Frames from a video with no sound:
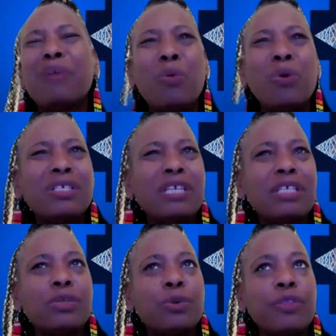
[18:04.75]
I want to say
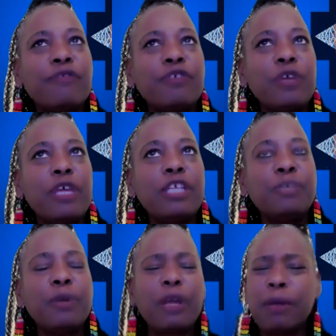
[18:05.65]
it's north of
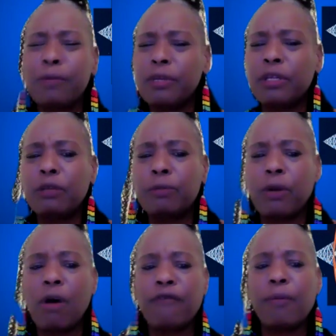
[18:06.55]
Johannesburg. I might be a little bit
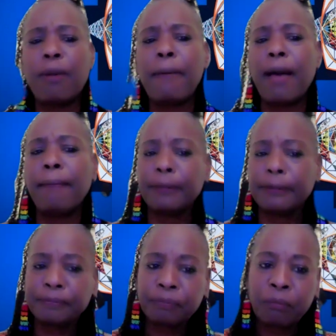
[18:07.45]
off on my map.
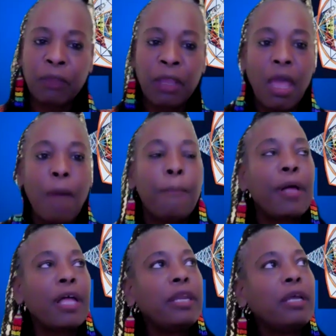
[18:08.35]

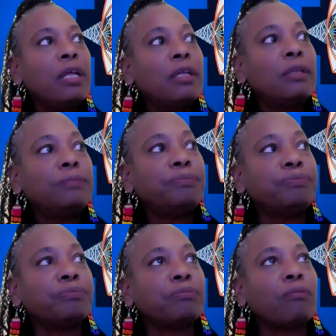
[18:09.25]
But
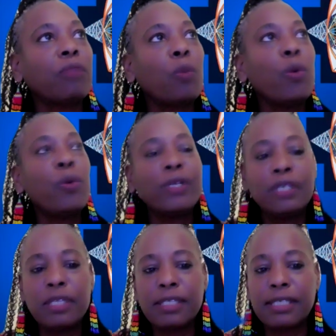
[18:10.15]
we went
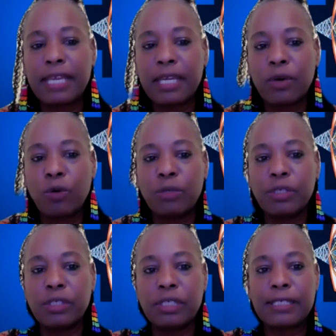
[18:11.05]
to the
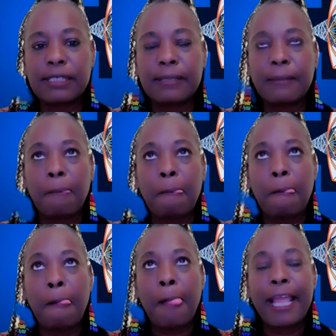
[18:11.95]
Sangoma's
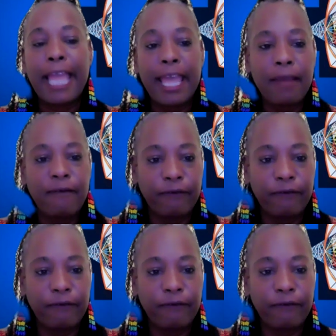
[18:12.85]
cave.